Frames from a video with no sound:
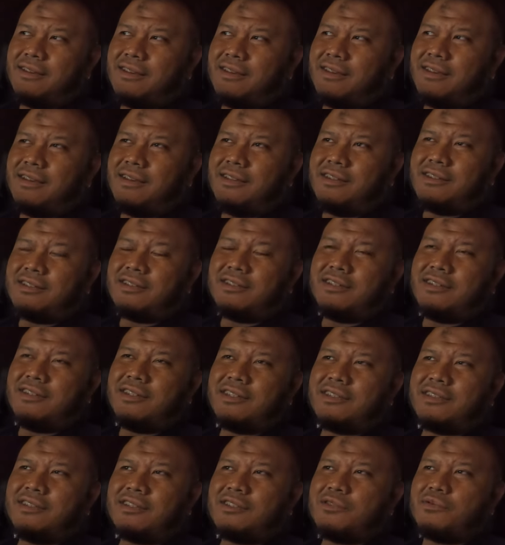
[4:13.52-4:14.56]
he
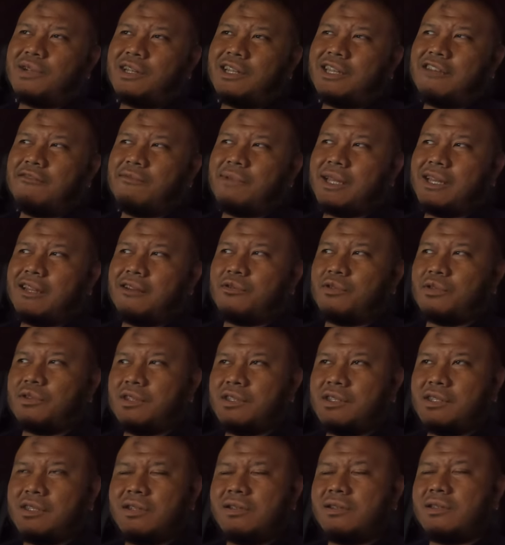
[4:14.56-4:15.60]
just doesn't want to give me any
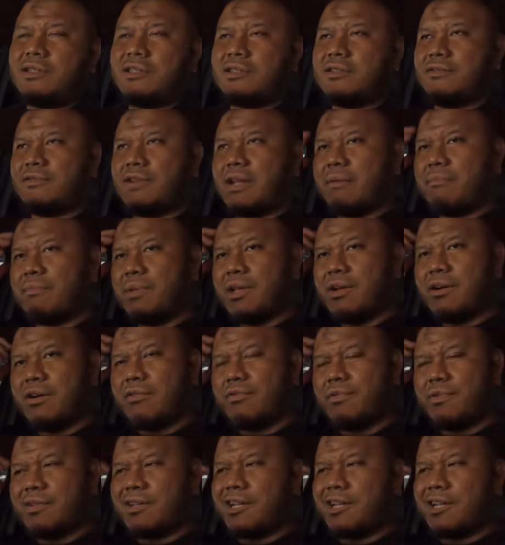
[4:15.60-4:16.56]
quotation. He's just rambling off.